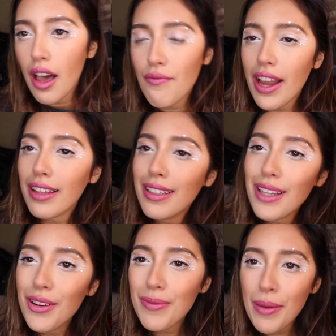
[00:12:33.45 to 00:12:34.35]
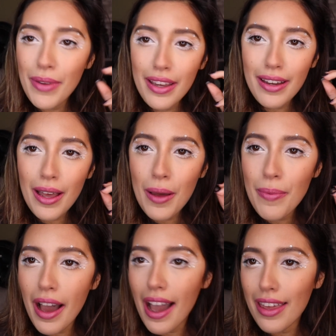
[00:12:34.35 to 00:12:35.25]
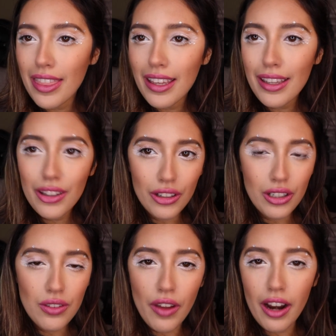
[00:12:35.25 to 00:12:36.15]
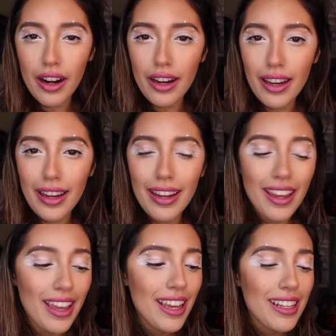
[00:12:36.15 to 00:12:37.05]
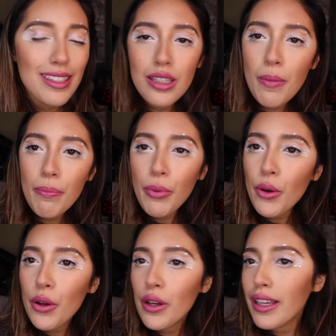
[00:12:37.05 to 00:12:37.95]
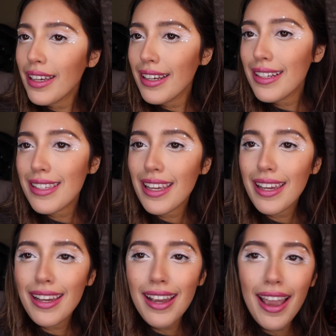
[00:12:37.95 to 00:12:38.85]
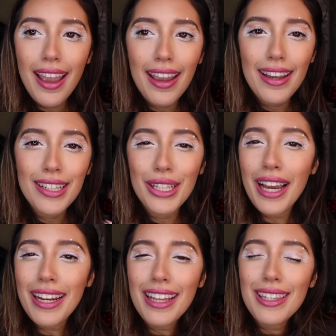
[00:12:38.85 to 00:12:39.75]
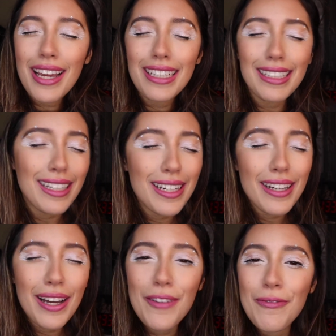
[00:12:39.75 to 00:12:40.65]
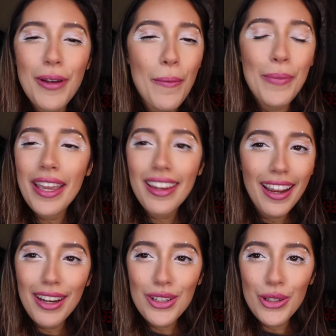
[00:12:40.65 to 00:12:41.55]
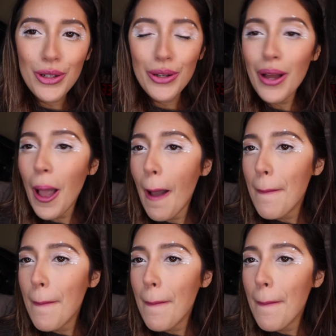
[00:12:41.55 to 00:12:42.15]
I'm finally done with my makeup. I think it looks very simple, easy, and you kind of get the idea of being an angel.